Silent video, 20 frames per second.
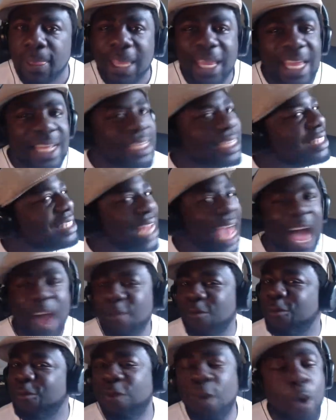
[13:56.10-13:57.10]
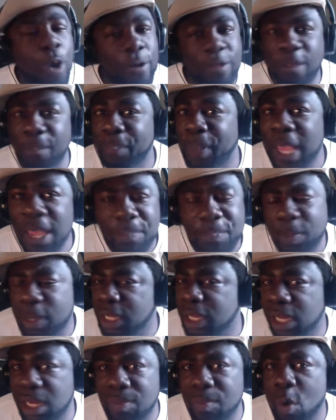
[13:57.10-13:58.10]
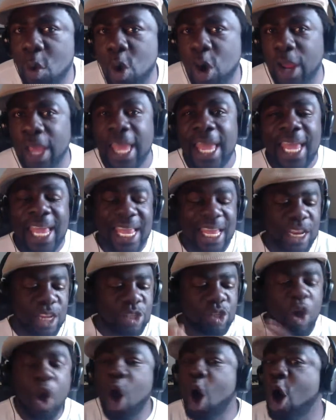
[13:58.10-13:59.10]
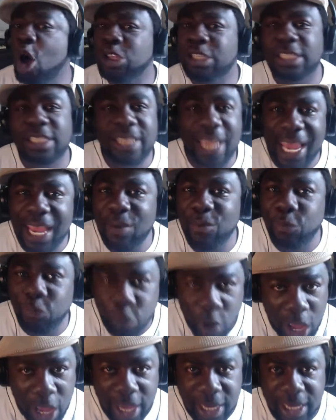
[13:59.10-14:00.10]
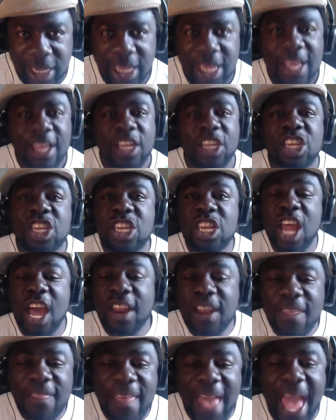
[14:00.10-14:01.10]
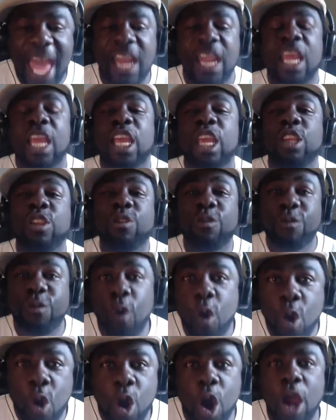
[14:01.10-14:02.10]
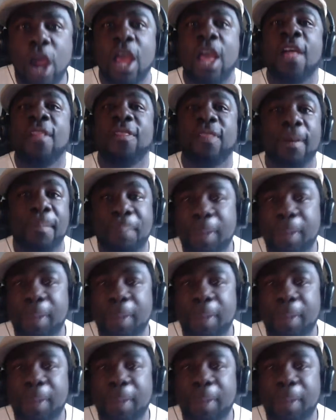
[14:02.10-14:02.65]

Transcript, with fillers: It is not for the people anymore. It is all state run. None of that is for the